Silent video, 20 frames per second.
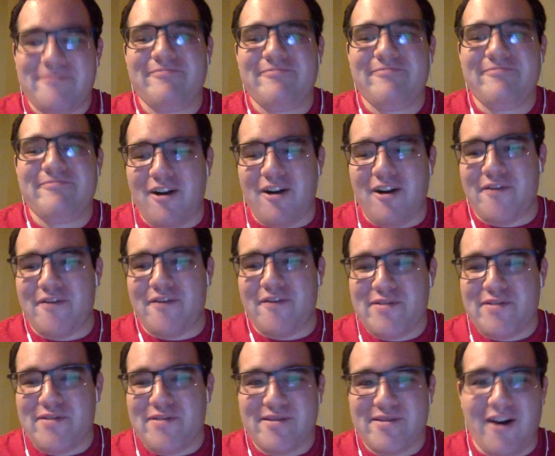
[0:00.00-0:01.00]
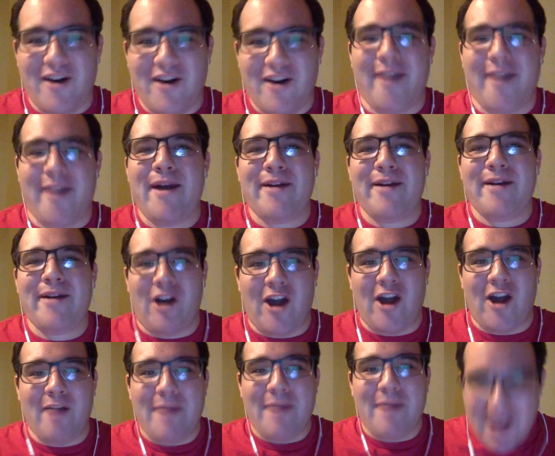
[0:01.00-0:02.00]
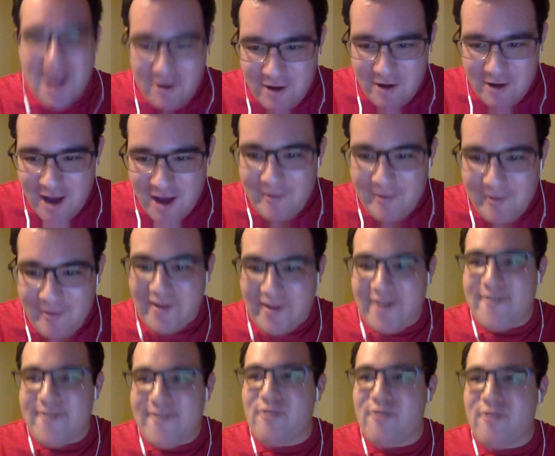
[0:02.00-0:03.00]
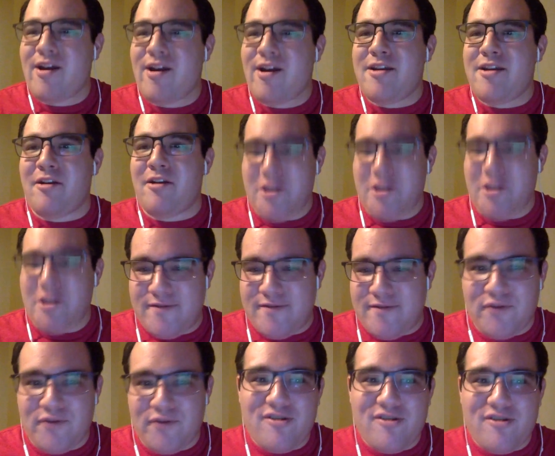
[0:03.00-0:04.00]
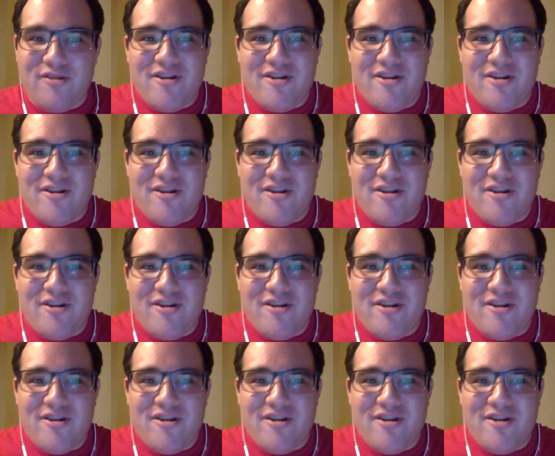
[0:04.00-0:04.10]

I'll go first. I'll get my quick comments out of the way, and I'll let you have the floor.